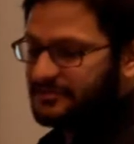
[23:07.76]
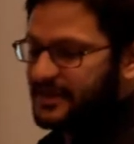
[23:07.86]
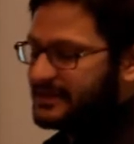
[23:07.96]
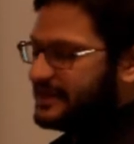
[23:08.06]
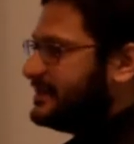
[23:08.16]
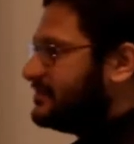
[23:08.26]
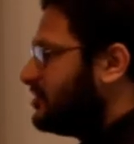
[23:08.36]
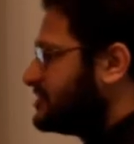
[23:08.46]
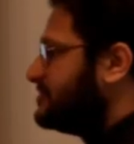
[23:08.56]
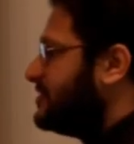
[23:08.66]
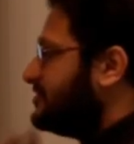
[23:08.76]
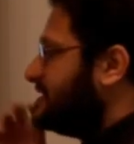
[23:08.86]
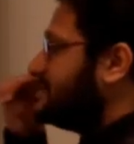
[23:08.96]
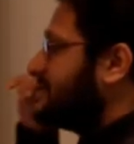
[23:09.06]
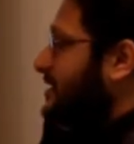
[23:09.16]
the fact that he talks about
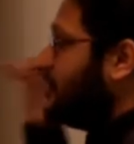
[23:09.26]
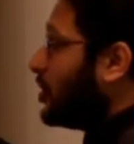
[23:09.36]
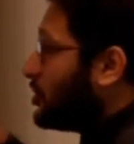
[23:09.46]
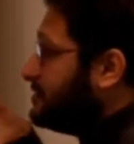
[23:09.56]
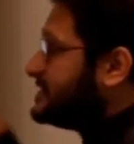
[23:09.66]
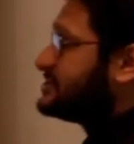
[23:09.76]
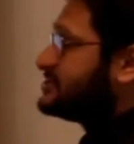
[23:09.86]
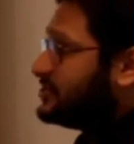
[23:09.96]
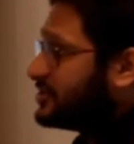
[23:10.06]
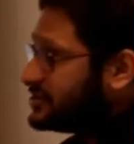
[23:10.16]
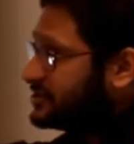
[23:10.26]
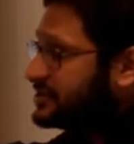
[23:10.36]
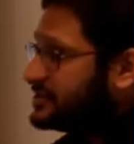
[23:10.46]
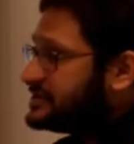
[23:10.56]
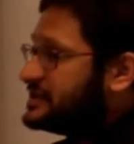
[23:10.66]
these anonymous
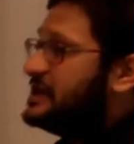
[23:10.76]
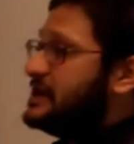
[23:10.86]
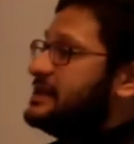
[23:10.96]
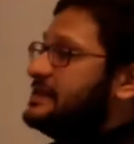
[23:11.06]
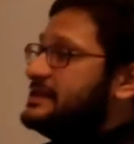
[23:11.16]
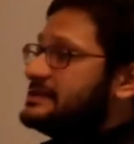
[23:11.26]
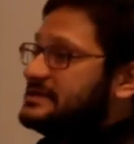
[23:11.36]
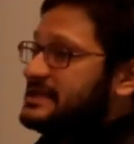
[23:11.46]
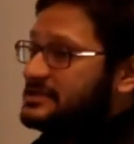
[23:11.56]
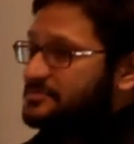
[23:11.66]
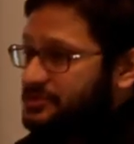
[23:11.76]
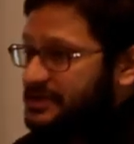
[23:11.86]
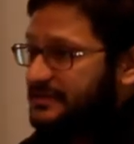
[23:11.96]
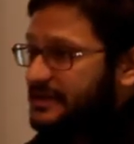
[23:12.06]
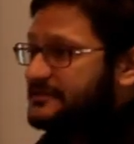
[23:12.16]
structures, these
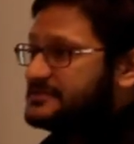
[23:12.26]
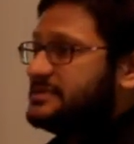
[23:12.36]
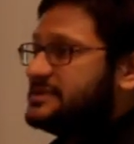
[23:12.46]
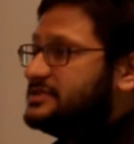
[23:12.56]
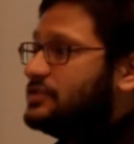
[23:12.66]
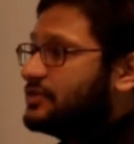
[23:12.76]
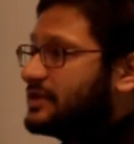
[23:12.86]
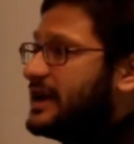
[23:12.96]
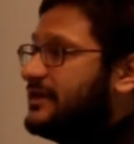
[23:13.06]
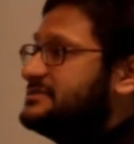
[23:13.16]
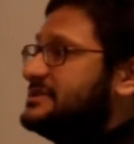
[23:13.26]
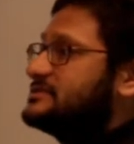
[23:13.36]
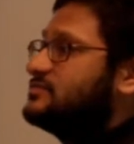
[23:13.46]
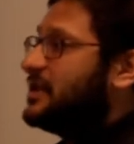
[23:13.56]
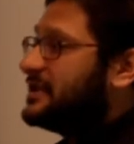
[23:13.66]
dispositives which don't have
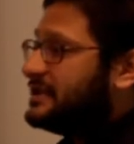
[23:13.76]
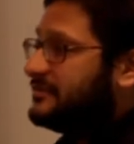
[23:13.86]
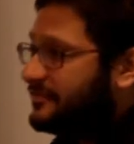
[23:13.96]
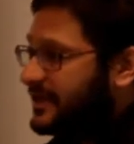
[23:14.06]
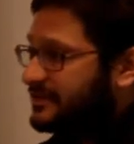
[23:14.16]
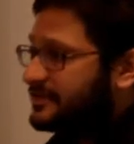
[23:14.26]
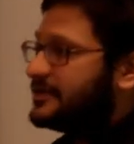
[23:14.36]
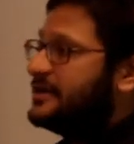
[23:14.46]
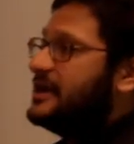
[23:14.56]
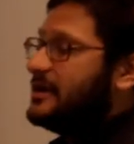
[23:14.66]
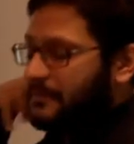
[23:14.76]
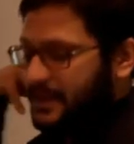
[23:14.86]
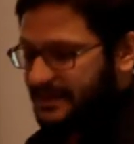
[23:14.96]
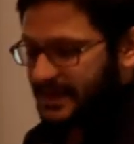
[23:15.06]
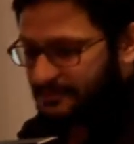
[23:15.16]
just one inventor,
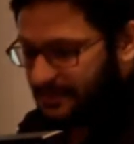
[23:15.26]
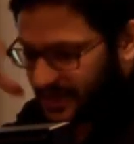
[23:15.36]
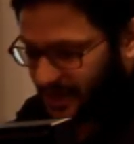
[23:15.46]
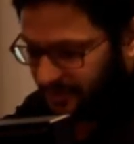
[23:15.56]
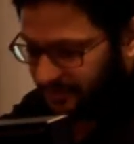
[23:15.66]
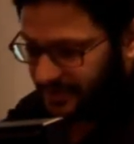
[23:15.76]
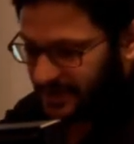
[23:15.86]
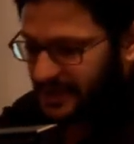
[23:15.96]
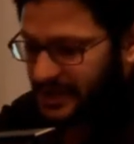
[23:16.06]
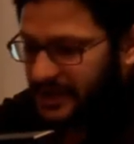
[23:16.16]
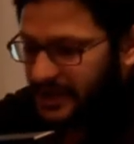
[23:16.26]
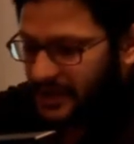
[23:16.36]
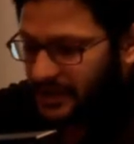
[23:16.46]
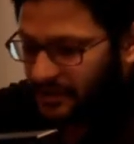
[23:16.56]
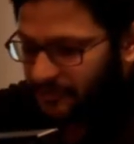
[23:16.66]
but then become very
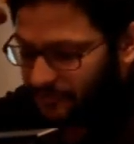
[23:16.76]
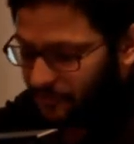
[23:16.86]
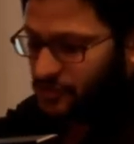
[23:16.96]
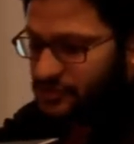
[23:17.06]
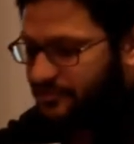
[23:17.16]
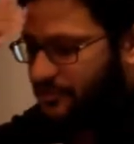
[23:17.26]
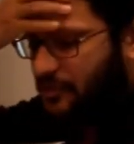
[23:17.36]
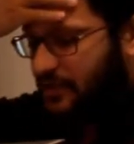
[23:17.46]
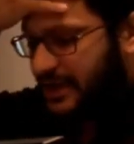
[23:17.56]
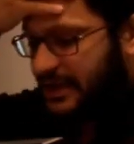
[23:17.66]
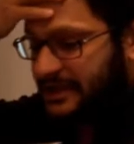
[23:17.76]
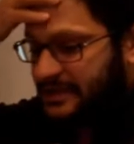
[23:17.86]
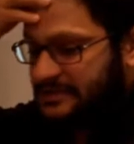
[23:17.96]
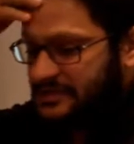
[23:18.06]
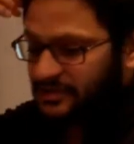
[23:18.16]
forceful
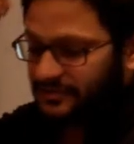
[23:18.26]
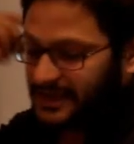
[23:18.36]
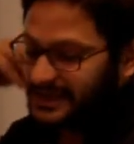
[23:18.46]
and sort of